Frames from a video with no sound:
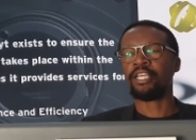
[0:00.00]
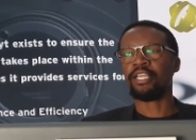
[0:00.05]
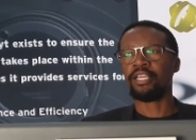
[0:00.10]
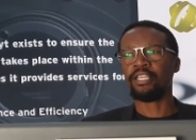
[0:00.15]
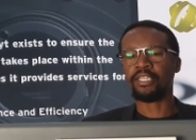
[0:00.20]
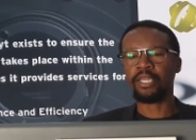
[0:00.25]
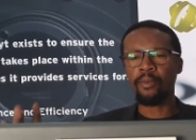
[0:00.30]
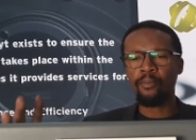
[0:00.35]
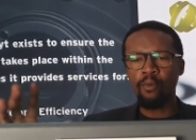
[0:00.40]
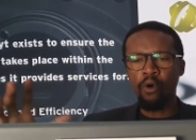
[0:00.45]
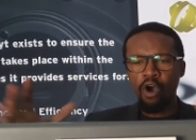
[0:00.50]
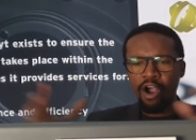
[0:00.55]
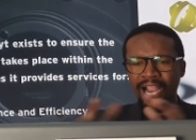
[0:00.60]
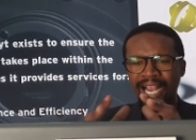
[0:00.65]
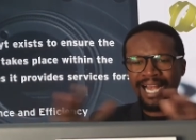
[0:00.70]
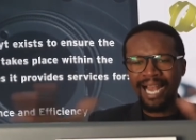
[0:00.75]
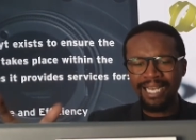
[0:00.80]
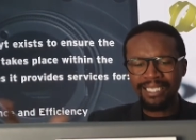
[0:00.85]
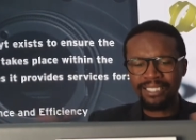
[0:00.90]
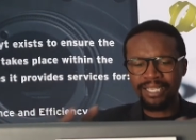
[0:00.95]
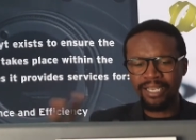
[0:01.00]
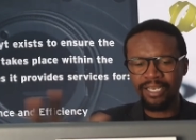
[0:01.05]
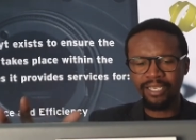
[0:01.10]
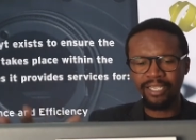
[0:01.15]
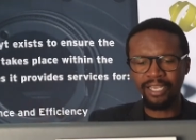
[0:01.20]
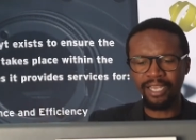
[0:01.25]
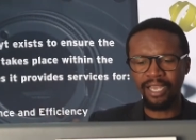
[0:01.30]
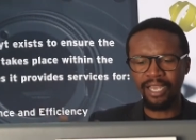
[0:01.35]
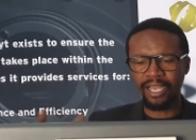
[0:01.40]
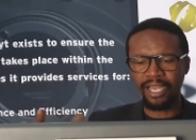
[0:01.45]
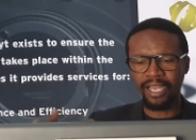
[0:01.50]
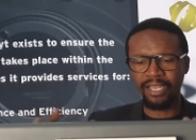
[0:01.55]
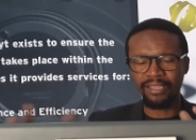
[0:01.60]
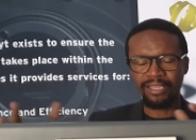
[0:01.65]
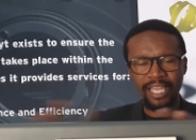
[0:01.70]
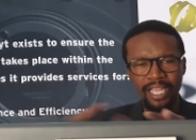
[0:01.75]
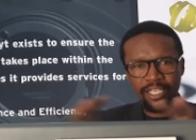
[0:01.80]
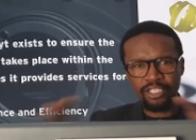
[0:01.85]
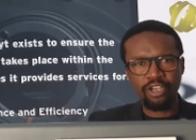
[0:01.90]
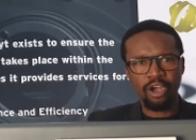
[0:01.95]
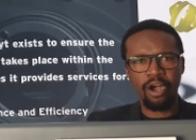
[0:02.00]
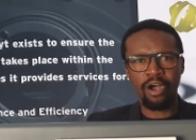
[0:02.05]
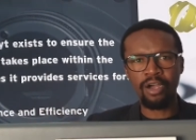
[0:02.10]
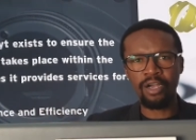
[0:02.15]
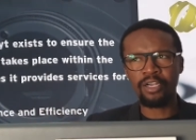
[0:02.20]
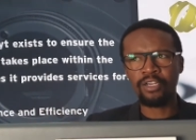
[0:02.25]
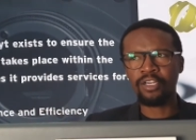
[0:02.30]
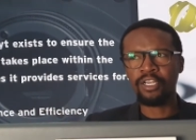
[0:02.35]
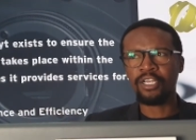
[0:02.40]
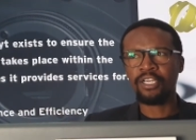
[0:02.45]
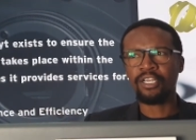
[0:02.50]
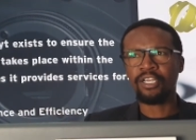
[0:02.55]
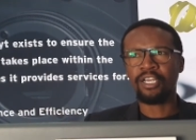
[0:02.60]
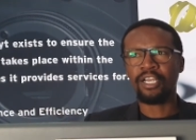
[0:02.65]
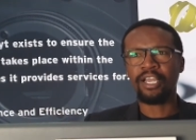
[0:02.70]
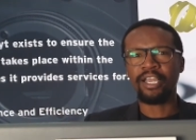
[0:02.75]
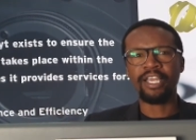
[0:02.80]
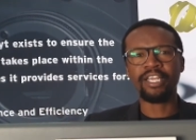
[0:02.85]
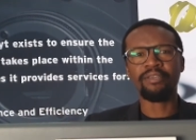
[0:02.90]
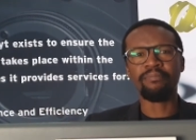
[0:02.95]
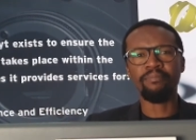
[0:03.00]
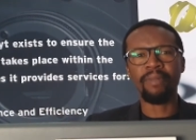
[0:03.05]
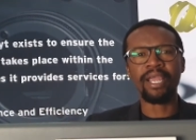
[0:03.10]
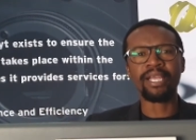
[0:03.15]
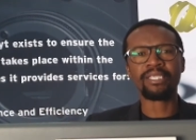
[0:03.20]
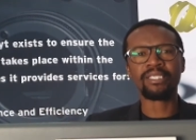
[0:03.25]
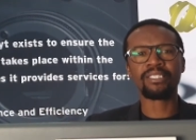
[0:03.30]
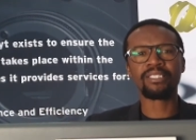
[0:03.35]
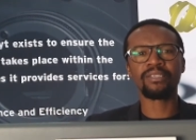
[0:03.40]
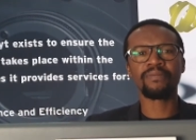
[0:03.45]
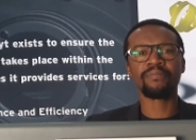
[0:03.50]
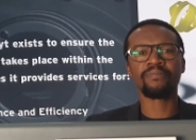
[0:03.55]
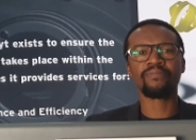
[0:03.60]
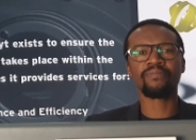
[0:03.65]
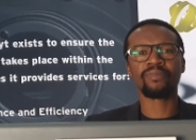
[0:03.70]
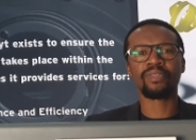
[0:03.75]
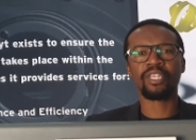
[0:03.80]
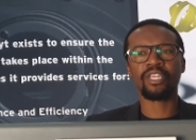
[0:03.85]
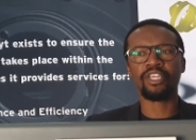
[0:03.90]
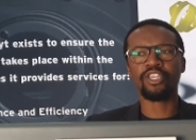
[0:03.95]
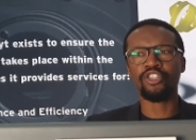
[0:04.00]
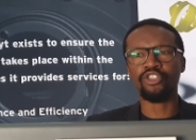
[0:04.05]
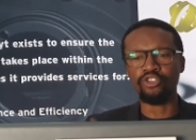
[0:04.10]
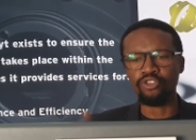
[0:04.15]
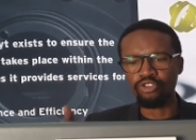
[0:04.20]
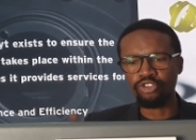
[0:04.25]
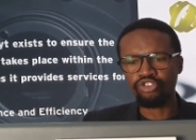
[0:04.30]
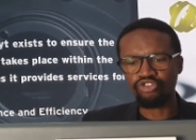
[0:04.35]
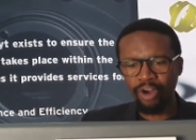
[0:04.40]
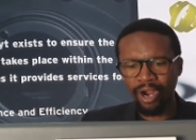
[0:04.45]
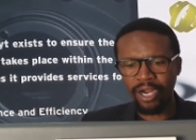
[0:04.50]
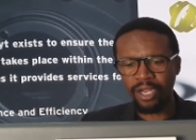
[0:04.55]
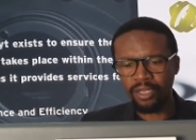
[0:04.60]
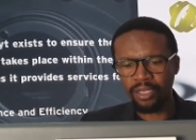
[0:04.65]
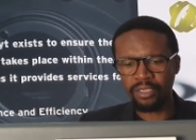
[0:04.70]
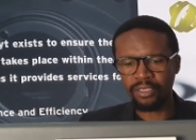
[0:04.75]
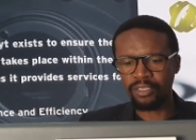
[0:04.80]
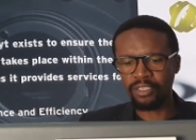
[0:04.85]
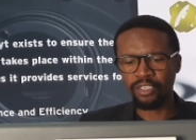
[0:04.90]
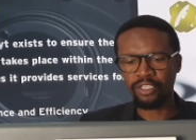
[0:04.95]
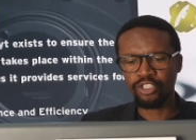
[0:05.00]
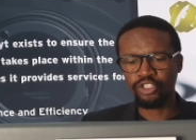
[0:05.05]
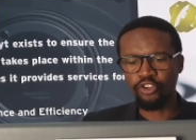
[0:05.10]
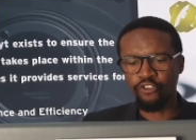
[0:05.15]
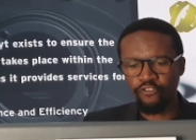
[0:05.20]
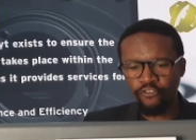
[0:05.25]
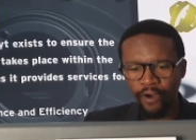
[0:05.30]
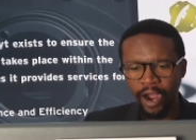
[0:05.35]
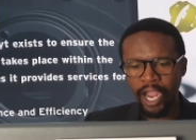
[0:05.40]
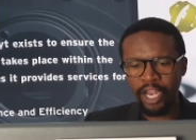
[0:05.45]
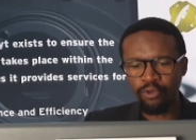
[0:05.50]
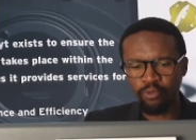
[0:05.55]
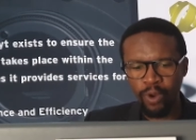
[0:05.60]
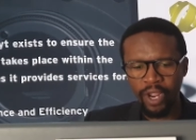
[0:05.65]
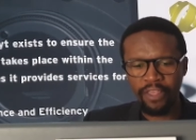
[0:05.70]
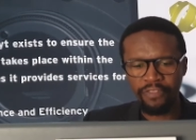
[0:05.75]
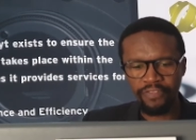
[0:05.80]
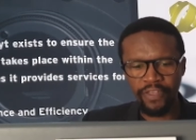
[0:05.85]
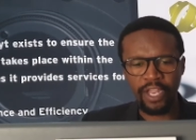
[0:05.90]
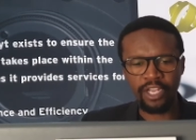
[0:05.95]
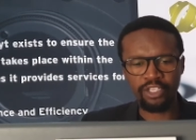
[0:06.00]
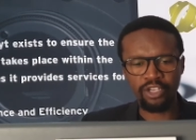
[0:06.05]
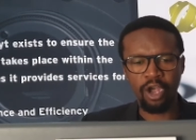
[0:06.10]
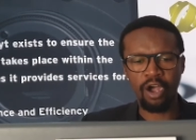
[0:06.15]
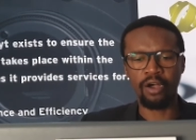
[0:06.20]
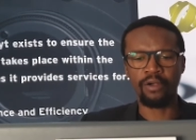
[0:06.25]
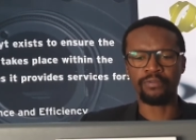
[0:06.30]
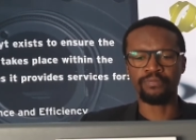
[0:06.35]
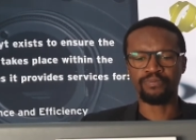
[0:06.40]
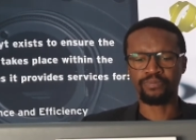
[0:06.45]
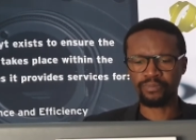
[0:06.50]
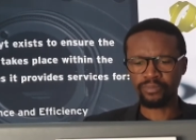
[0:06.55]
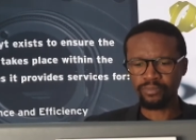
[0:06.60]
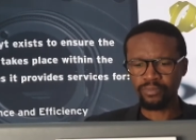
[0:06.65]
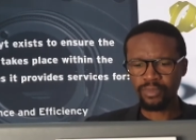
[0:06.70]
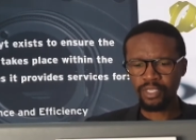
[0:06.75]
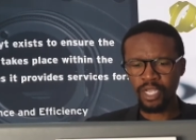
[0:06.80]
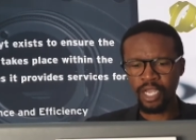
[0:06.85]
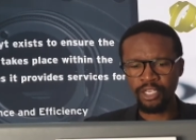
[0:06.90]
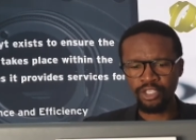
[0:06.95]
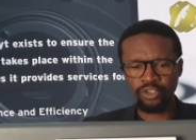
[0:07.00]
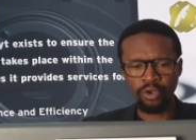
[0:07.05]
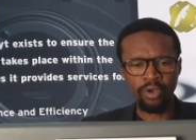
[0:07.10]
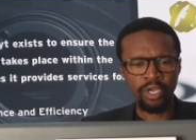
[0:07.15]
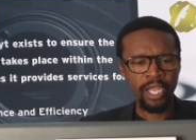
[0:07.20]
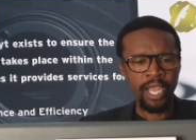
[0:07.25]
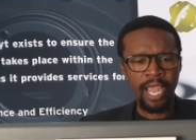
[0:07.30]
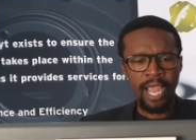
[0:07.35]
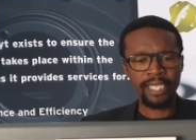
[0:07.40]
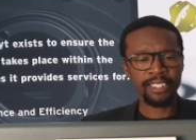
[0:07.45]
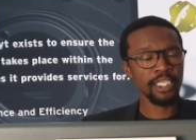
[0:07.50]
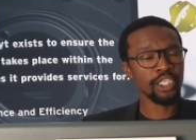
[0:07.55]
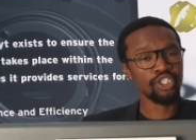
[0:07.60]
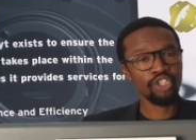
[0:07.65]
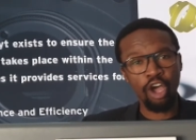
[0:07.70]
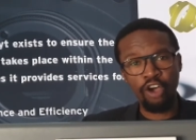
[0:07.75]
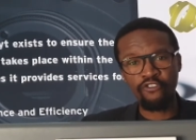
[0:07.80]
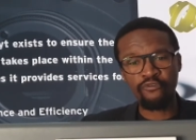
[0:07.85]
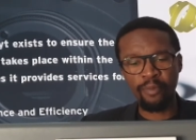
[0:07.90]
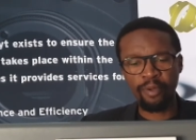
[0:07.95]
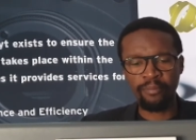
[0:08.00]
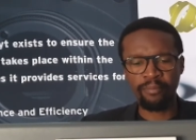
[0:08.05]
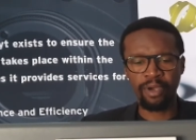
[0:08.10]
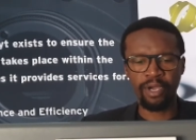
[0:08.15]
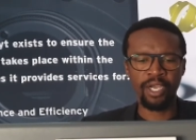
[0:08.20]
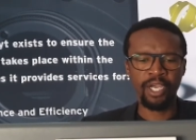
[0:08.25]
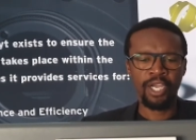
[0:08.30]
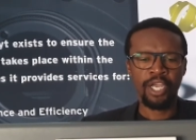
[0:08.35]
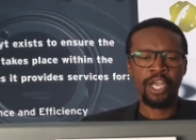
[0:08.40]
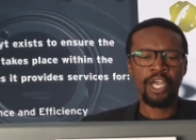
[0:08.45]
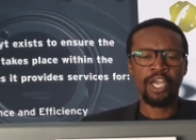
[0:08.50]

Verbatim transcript: The more cluttered things are, it makes you struggle to find where things are. And so as a staff member,